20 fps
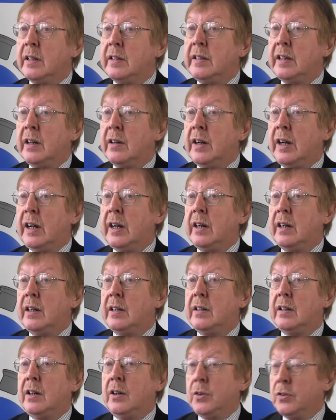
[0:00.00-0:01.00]
There are
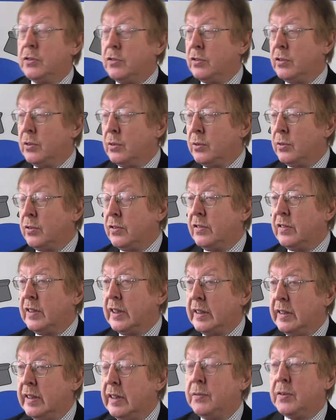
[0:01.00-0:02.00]
also
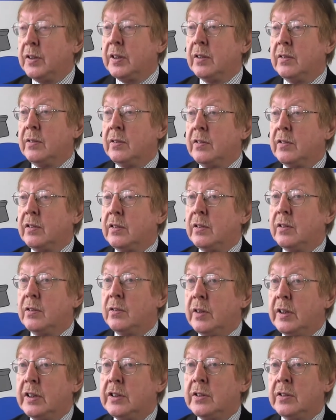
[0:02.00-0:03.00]
significant
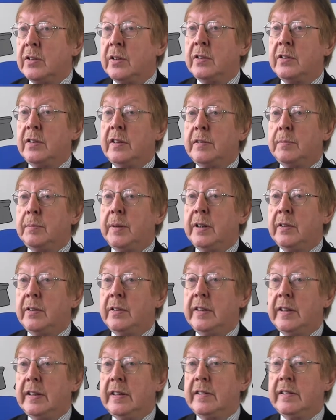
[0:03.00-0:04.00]
regional
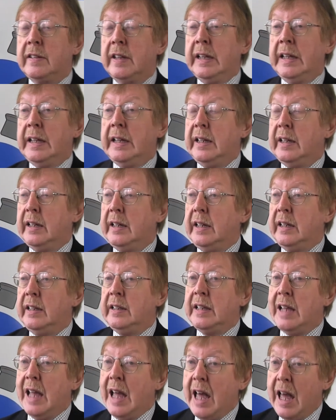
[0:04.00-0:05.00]
disparities.
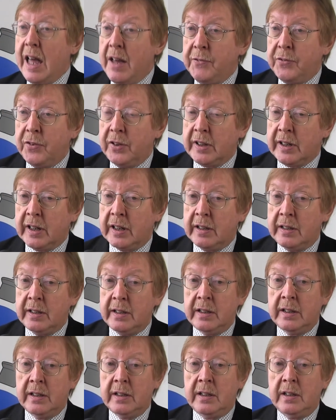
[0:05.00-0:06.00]
In Africa,
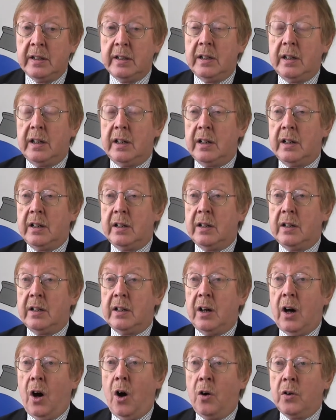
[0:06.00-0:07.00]

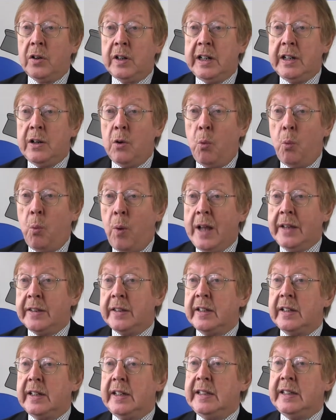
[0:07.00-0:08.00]
uh, only
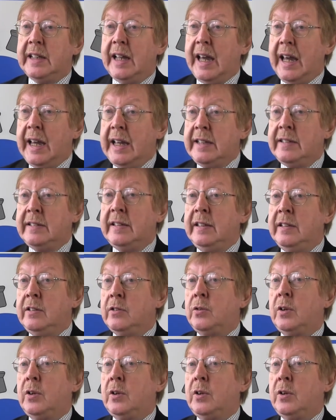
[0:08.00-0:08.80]
one in 18